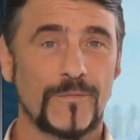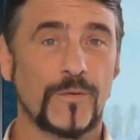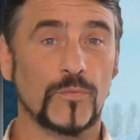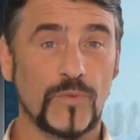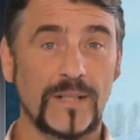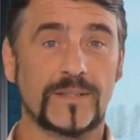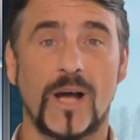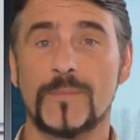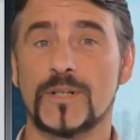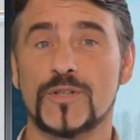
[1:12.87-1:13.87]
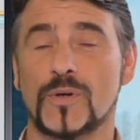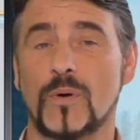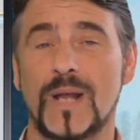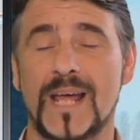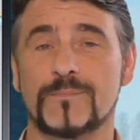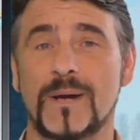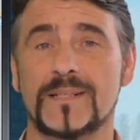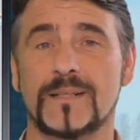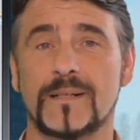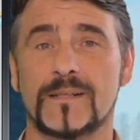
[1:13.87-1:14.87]
For real-time control and
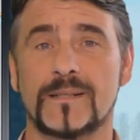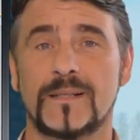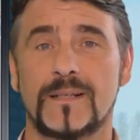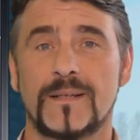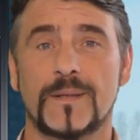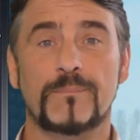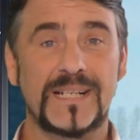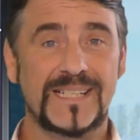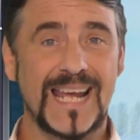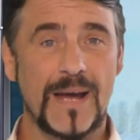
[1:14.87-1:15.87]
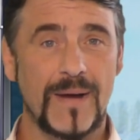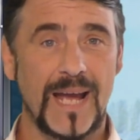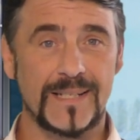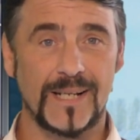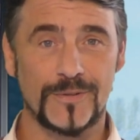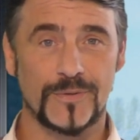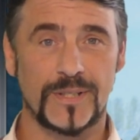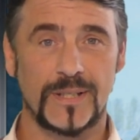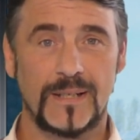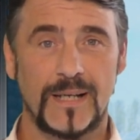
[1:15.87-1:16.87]
maintenance, the
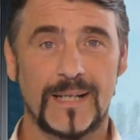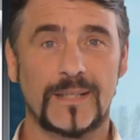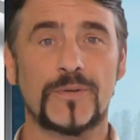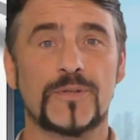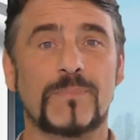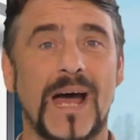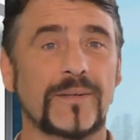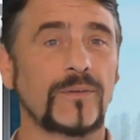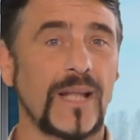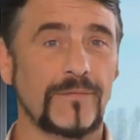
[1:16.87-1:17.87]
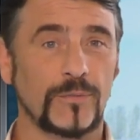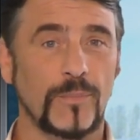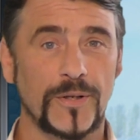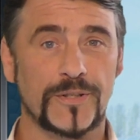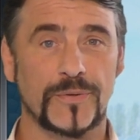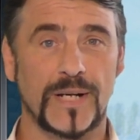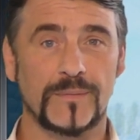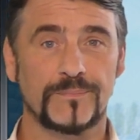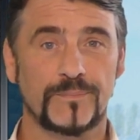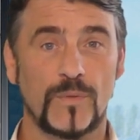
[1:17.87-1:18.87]
BDM-800 includes panel-level monitoring
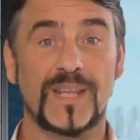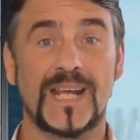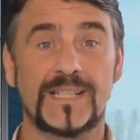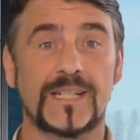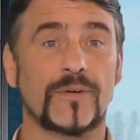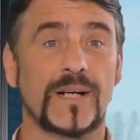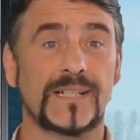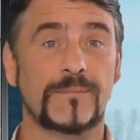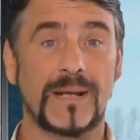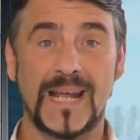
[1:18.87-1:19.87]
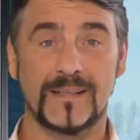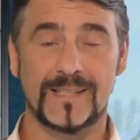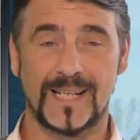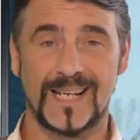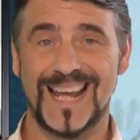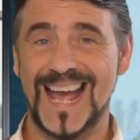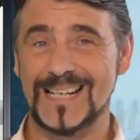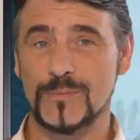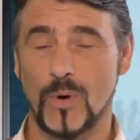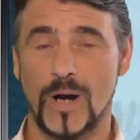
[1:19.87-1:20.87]
with integrated PLC
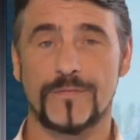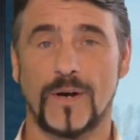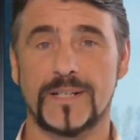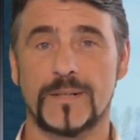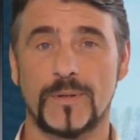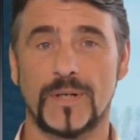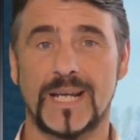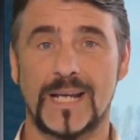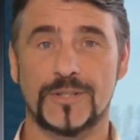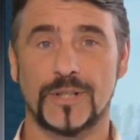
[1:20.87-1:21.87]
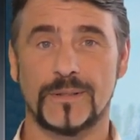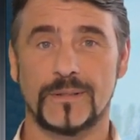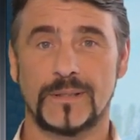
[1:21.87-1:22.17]
and Wi-Fi communication,